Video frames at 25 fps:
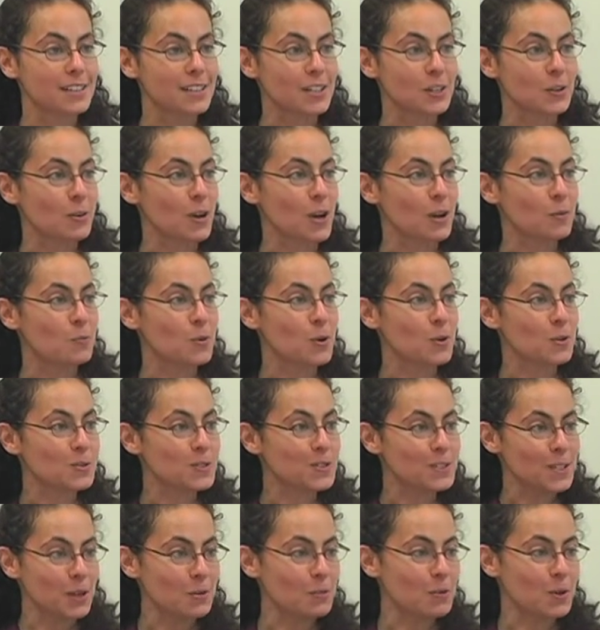I
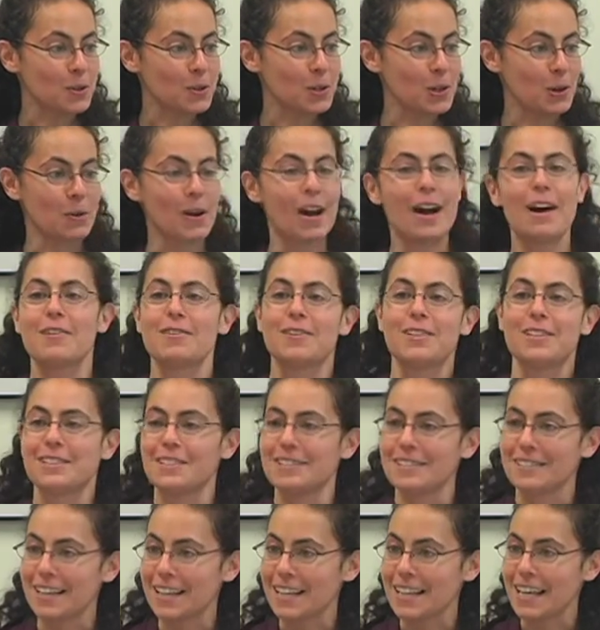won't go out
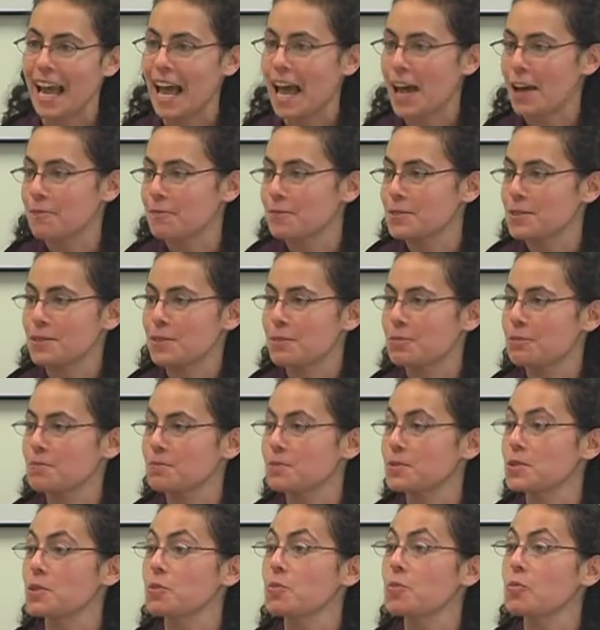and have
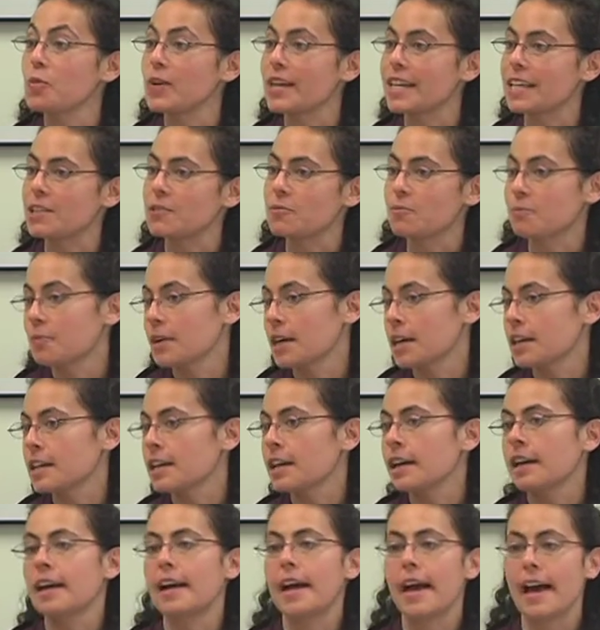some wheat. But
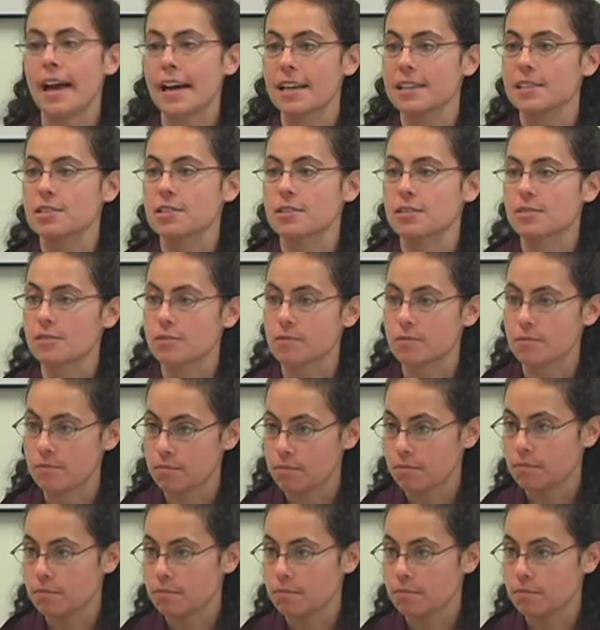as